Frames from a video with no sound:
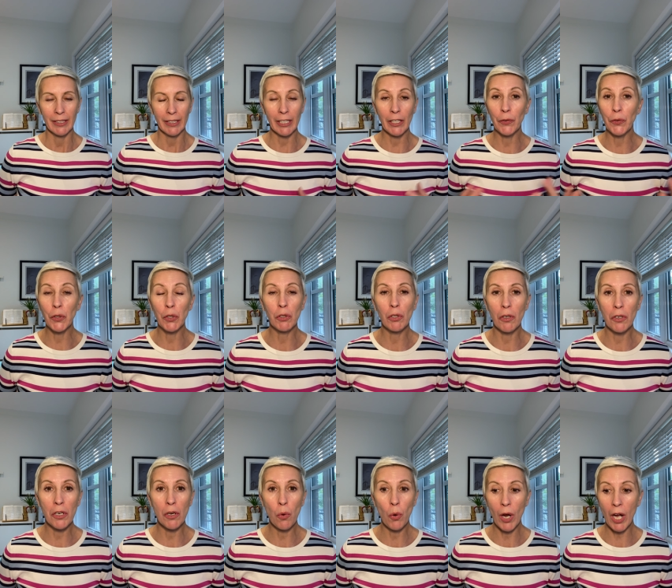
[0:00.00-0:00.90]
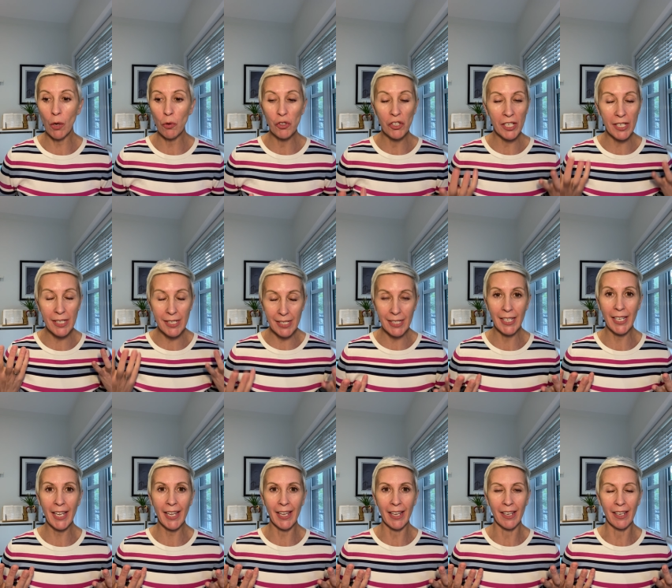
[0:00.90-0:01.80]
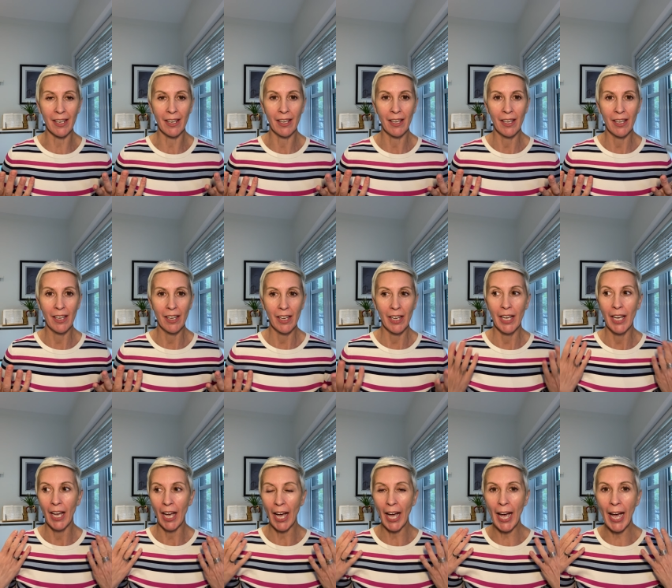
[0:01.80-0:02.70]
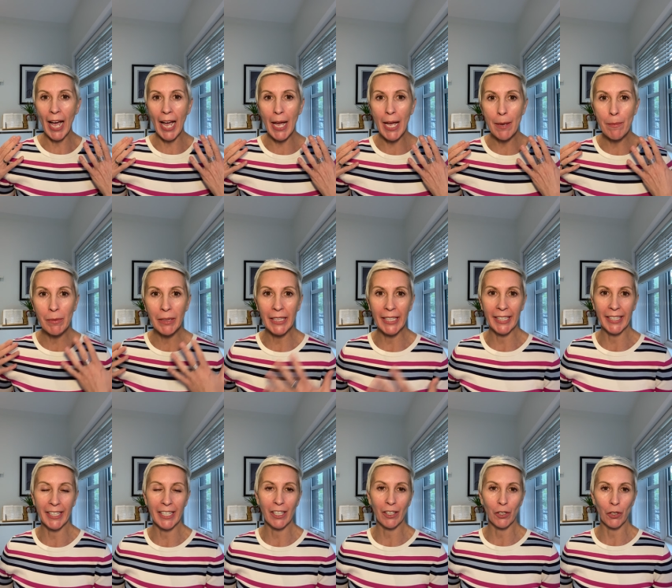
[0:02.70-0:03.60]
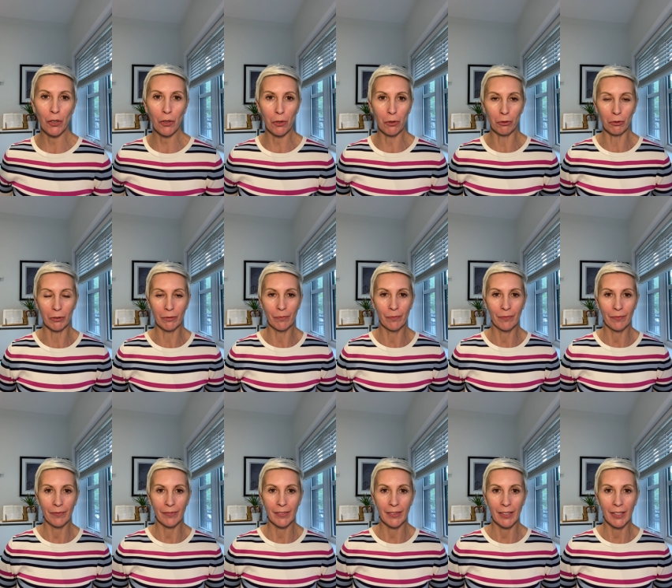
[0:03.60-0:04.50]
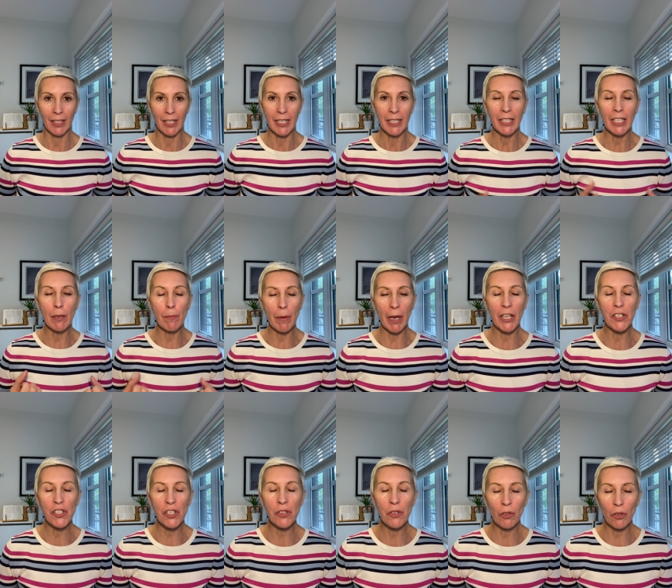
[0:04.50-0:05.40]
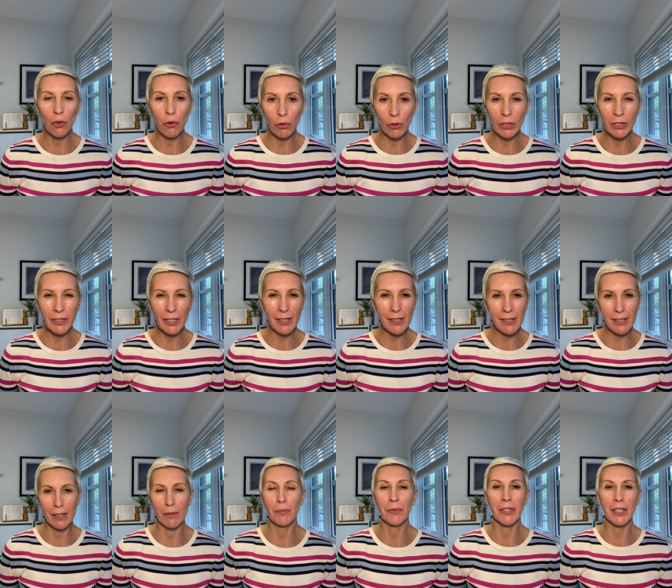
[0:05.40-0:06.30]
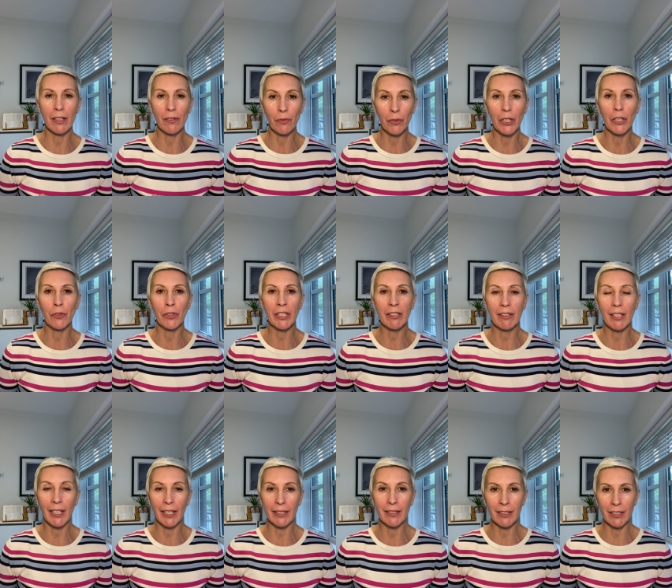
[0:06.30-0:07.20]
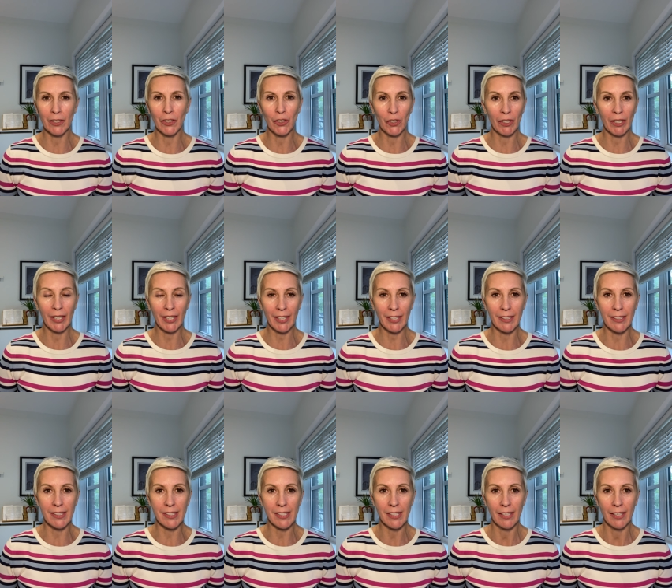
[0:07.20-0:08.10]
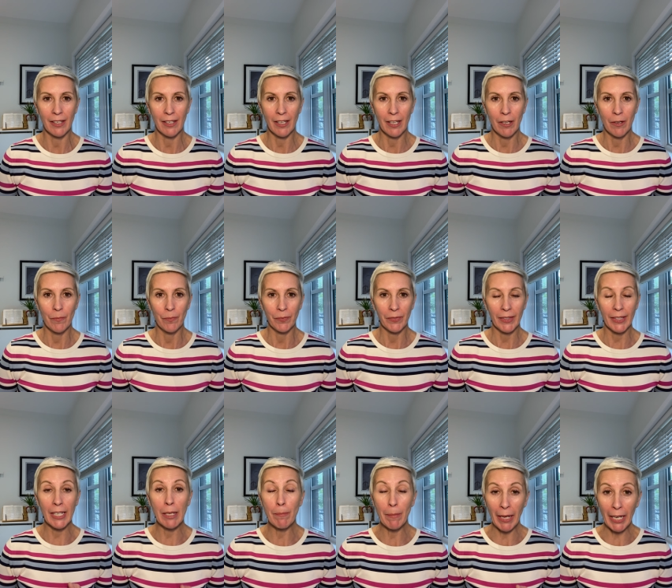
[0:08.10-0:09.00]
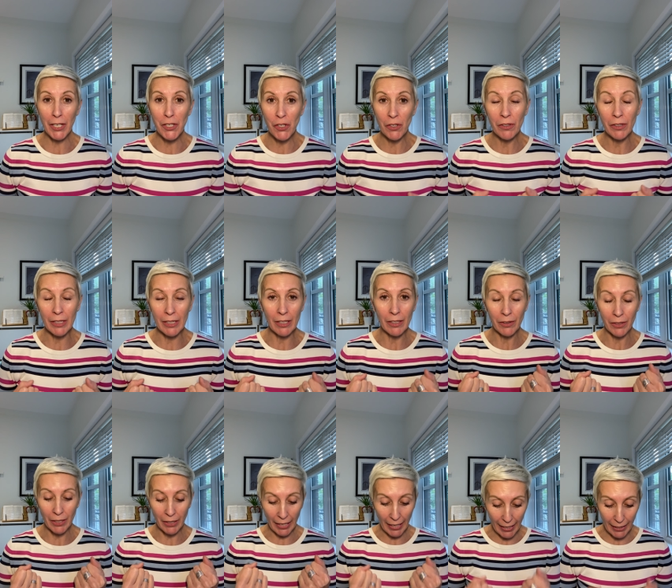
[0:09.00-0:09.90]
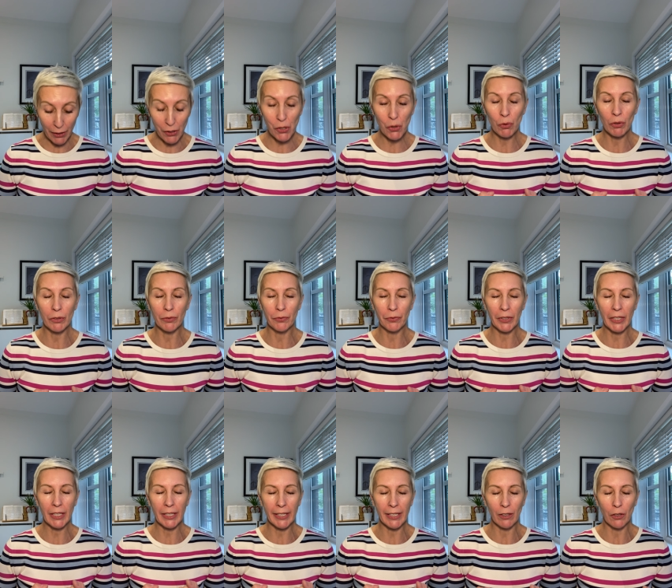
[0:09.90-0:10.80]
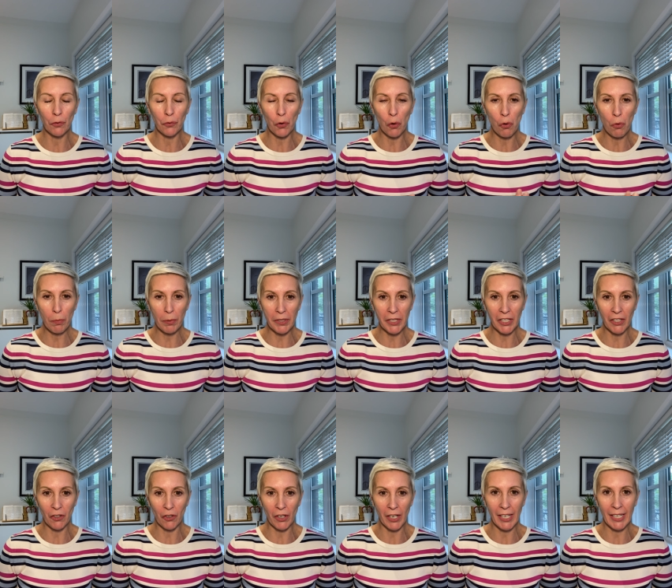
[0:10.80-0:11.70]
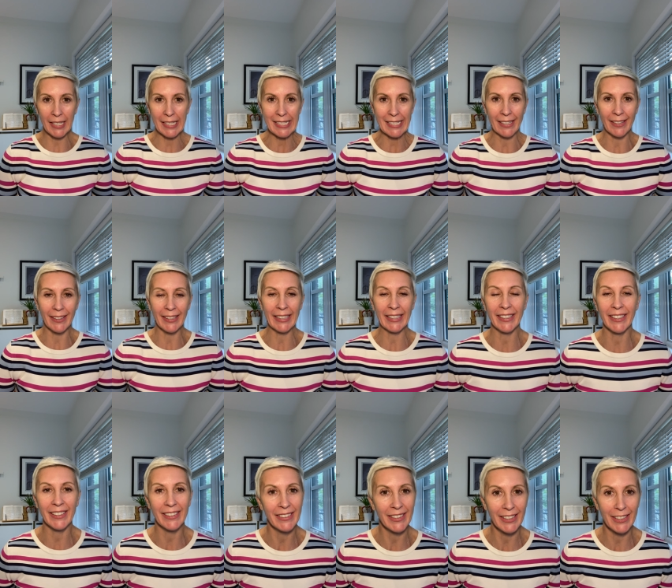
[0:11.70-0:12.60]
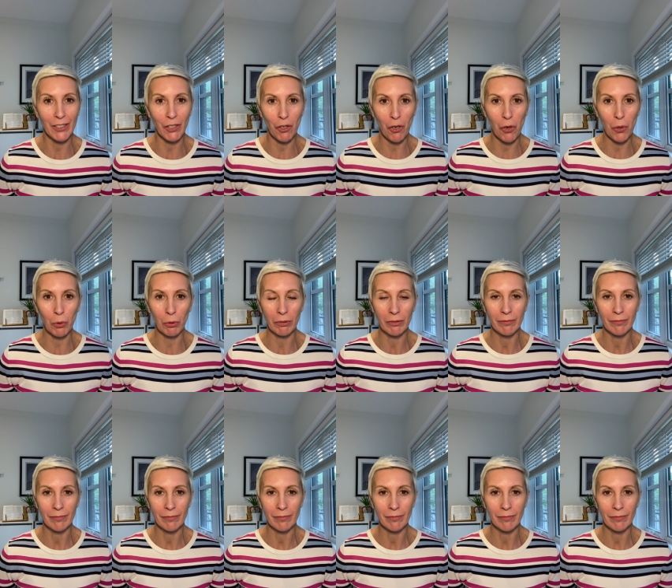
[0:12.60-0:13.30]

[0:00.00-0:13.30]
If you don't know how, just say, I'm letting go. Imagine you're holding something very tight in your hands. Imagine the, the actual feeling of opening your hands and letting that go.